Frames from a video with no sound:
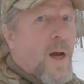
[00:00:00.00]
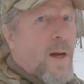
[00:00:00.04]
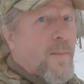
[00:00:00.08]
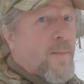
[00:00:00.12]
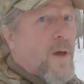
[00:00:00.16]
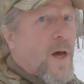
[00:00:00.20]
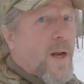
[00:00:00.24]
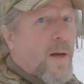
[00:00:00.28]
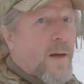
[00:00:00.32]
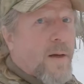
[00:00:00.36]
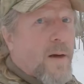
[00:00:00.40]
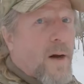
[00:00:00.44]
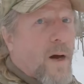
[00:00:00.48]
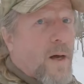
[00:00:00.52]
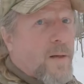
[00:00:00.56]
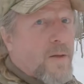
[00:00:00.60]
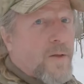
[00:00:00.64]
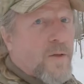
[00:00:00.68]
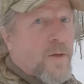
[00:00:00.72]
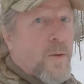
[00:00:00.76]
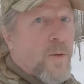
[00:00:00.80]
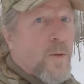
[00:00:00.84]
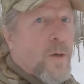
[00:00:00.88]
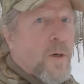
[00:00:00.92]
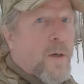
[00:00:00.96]
I'm not a
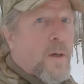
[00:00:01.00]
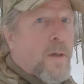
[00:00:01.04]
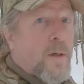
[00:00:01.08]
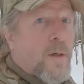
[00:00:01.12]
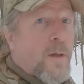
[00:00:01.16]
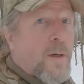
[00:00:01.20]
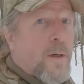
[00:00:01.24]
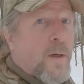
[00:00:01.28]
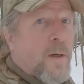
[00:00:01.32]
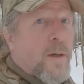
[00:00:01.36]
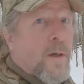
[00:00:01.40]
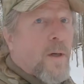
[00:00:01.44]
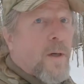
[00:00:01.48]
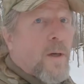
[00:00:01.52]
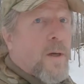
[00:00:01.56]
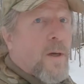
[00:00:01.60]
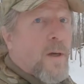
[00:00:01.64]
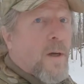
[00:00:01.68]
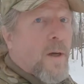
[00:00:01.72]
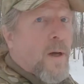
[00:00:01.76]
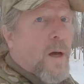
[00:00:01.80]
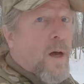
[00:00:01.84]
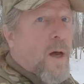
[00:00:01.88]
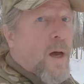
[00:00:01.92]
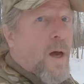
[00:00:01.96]
connoisseur
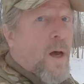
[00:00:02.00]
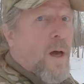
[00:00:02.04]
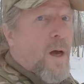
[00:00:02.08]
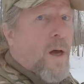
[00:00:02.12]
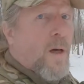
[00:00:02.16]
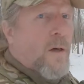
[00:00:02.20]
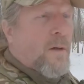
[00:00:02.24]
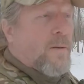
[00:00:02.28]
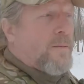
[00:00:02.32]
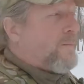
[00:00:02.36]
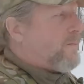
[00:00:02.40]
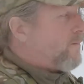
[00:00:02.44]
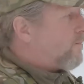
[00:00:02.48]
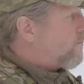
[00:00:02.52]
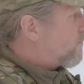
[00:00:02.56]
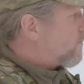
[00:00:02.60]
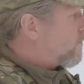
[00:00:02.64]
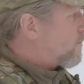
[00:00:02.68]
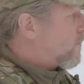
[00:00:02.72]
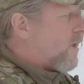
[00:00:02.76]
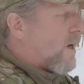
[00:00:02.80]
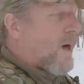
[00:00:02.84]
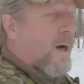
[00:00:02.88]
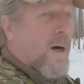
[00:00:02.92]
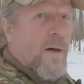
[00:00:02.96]
of,
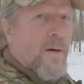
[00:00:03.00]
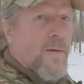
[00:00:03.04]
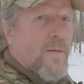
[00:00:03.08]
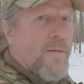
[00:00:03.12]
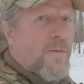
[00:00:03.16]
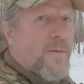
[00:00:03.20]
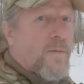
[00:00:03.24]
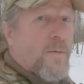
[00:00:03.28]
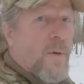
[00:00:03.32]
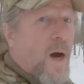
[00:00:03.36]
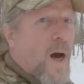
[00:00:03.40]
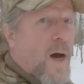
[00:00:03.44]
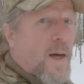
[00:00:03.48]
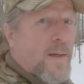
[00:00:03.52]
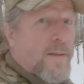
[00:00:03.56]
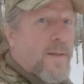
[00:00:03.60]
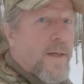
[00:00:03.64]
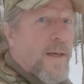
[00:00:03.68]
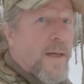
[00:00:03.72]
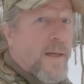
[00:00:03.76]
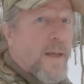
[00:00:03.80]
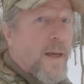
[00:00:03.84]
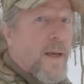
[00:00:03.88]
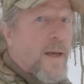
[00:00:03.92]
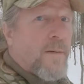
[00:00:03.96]
of hot
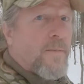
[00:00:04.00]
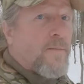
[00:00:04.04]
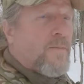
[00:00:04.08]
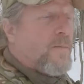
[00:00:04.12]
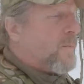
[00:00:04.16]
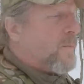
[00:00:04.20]
tenting